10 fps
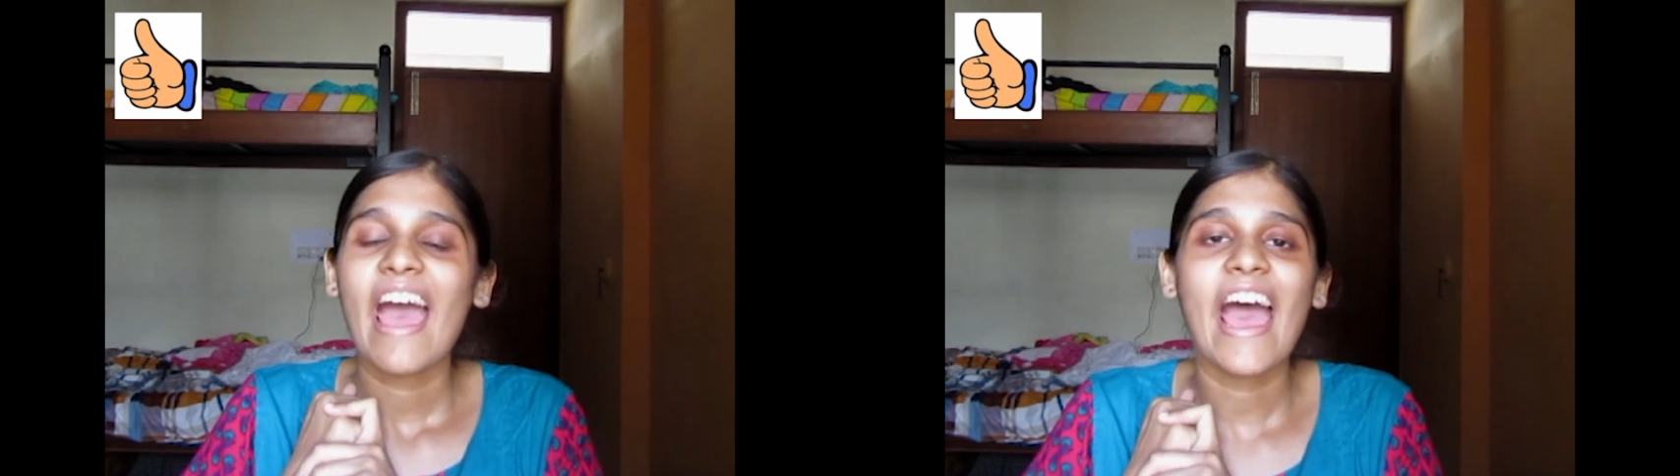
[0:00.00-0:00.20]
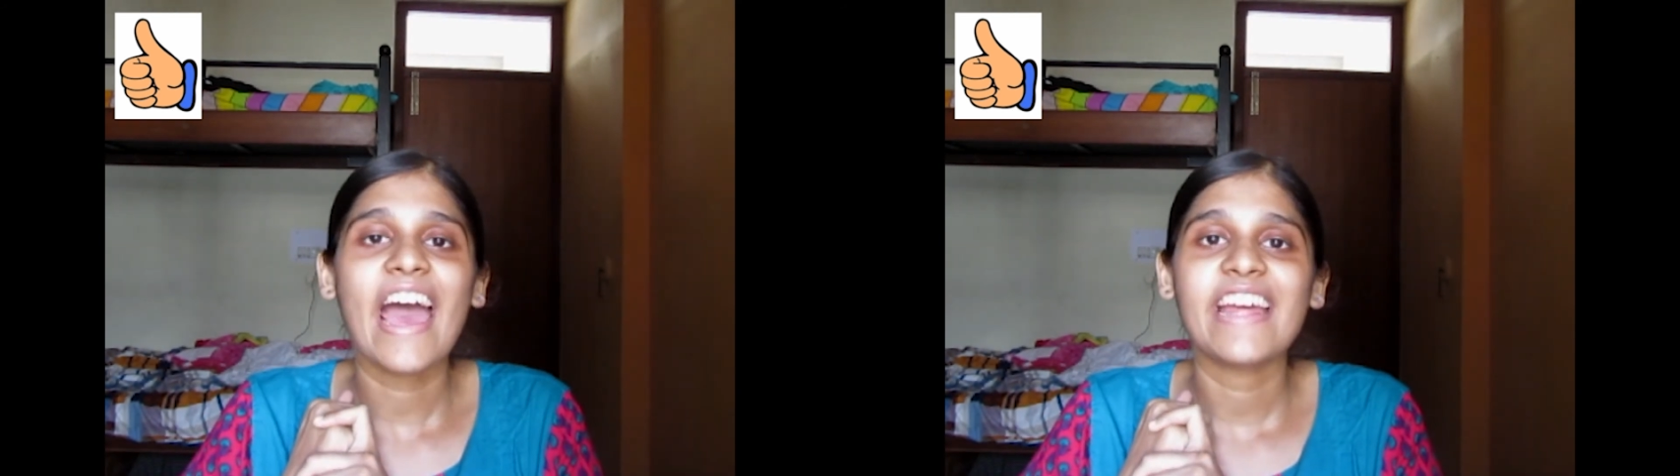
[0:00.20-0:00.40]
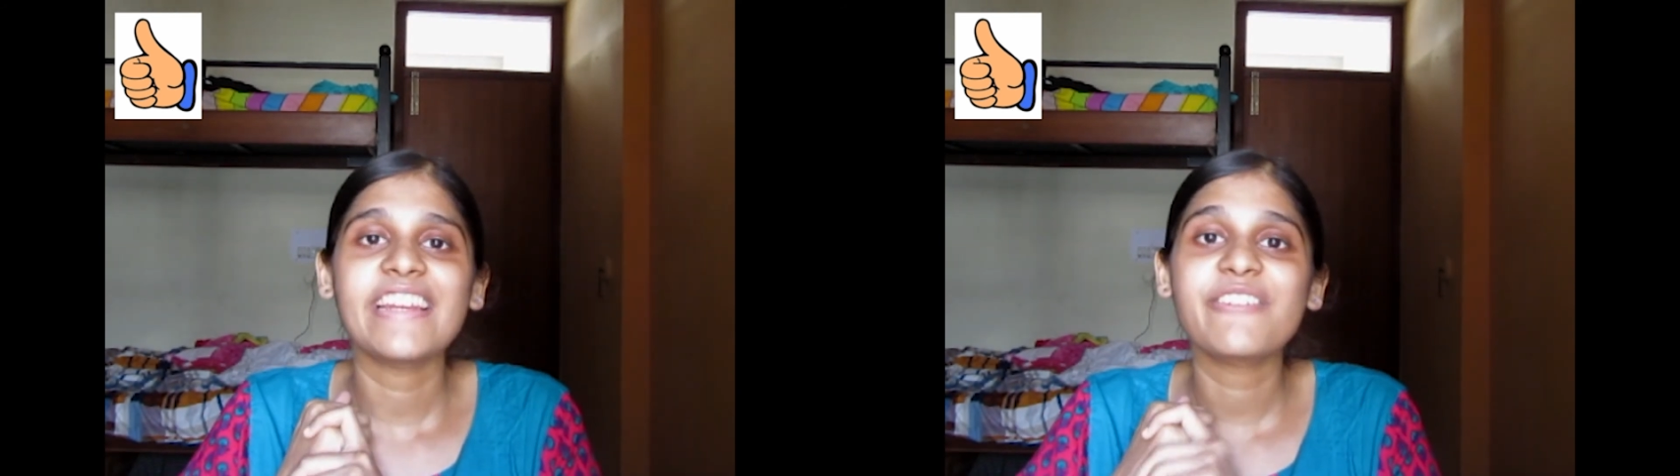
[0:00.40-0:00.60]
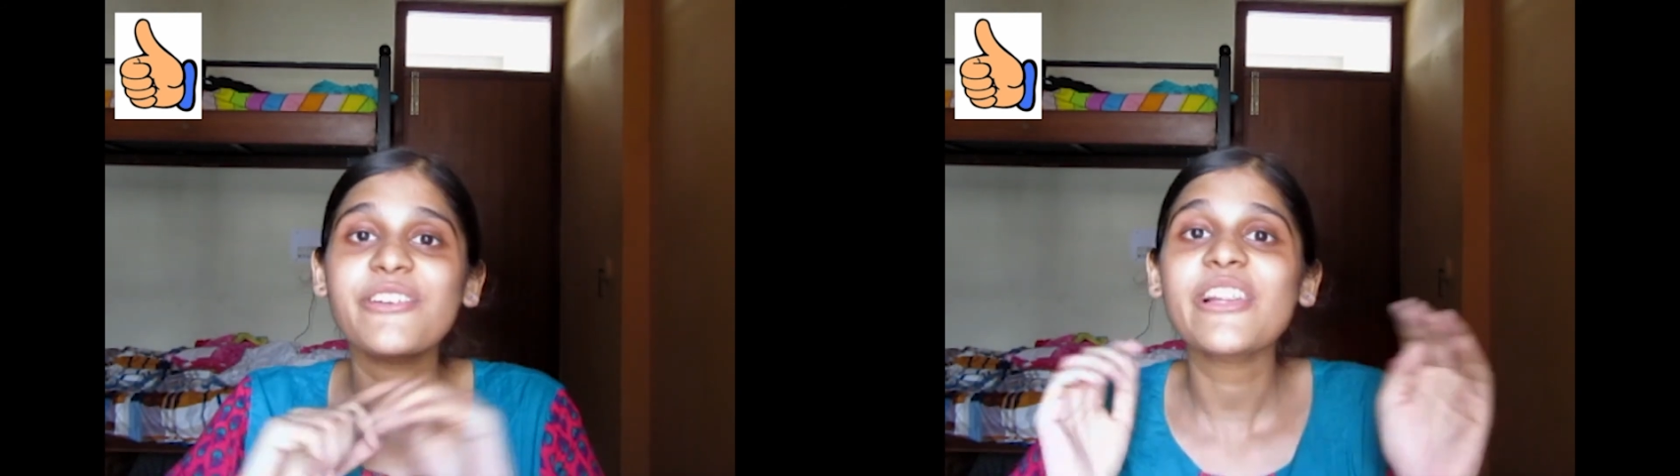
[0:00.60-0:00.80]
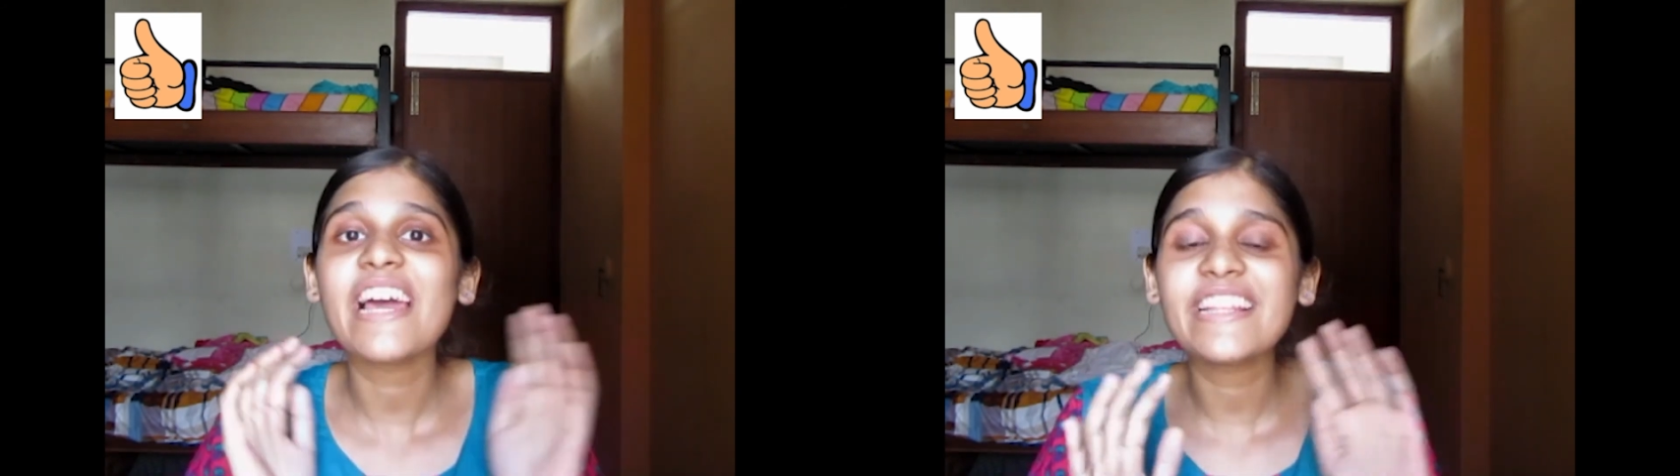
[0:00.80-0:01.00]
And
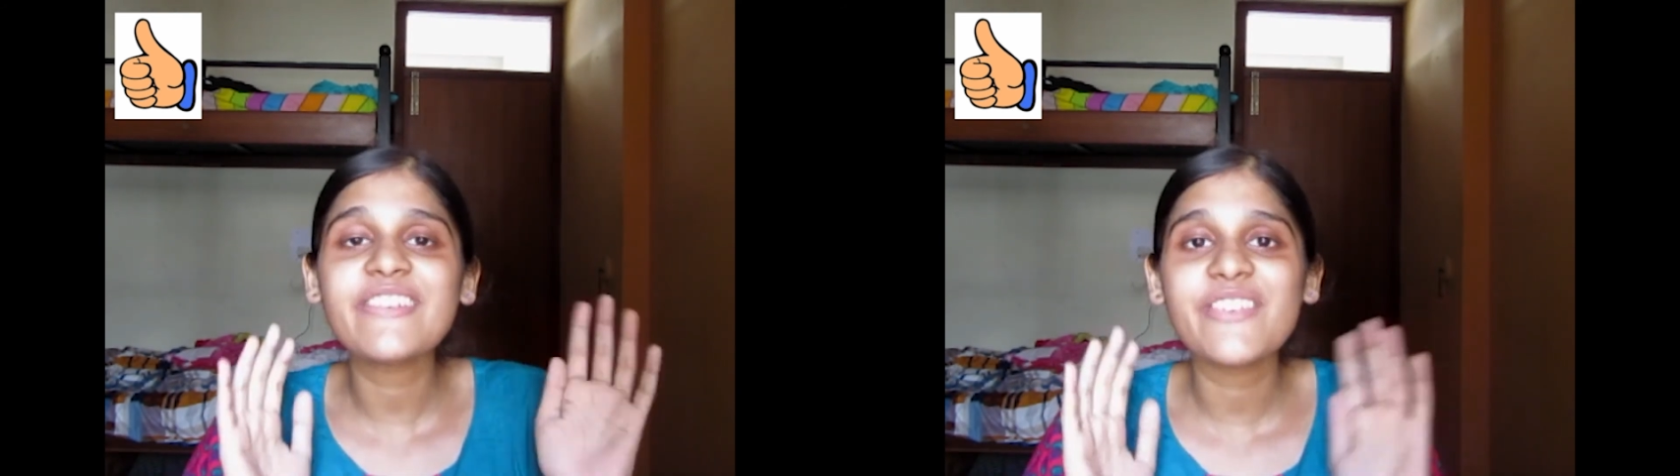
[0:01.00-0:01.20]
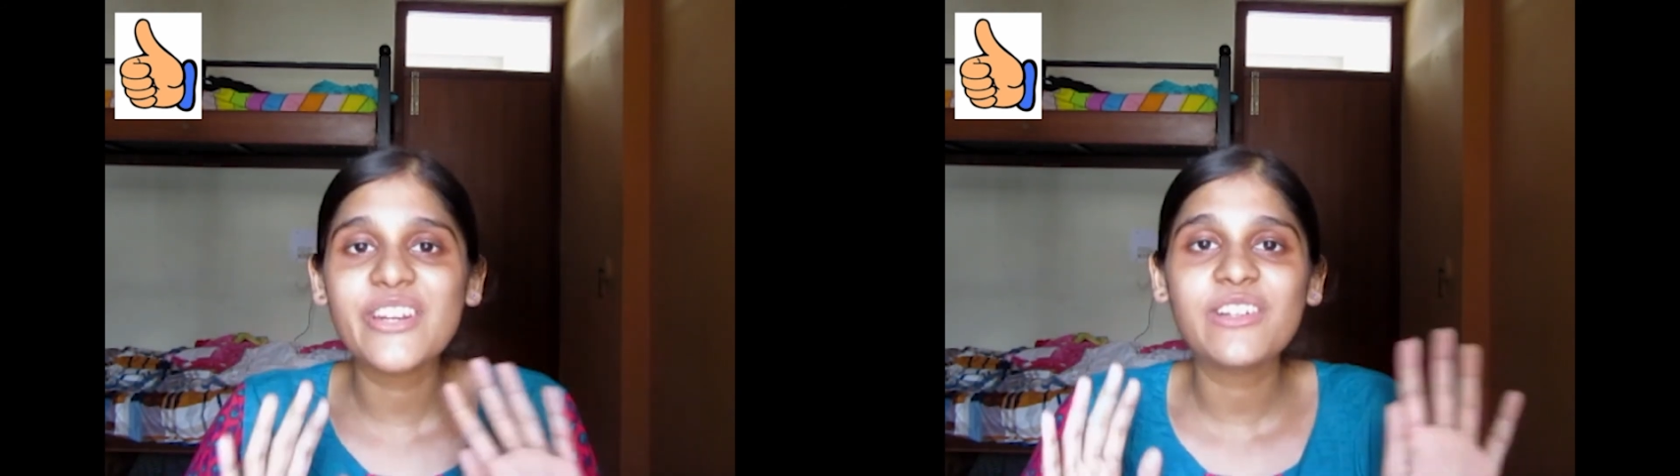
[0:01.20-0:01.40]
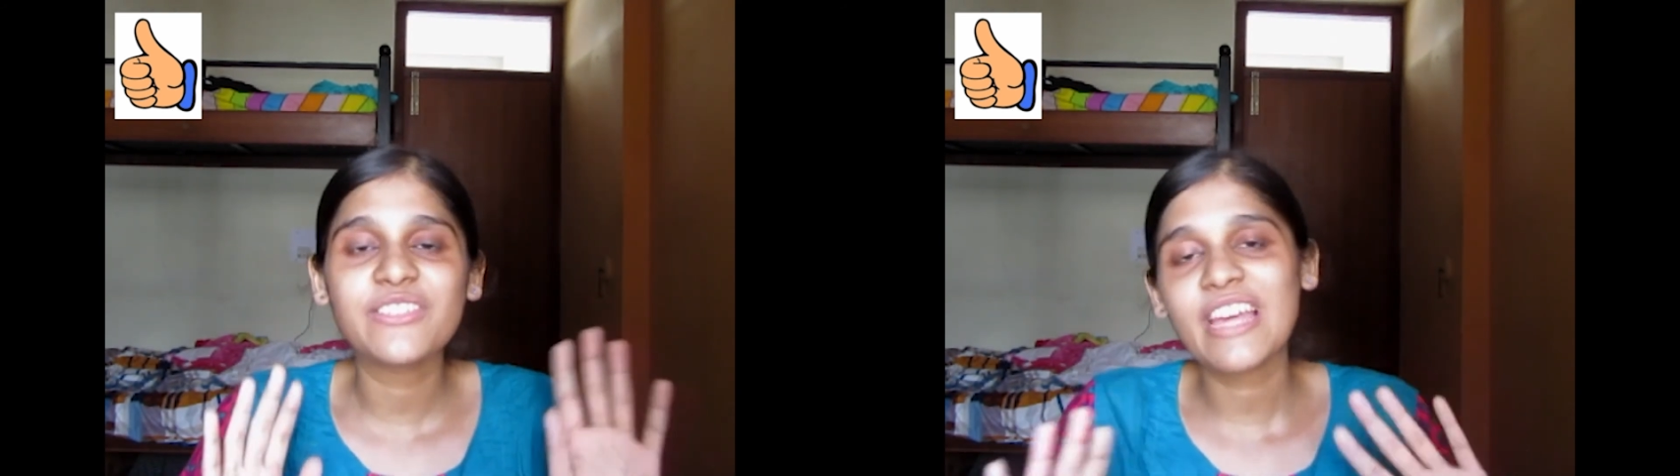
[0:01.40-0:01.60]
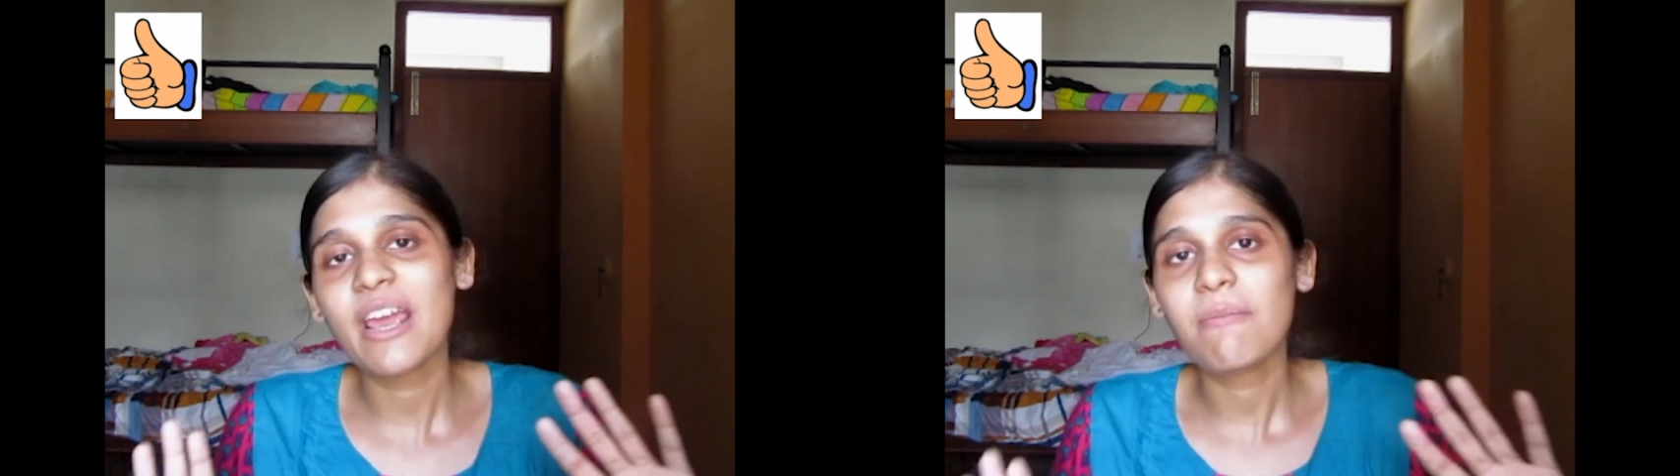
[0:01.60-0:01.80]
if you like the videos that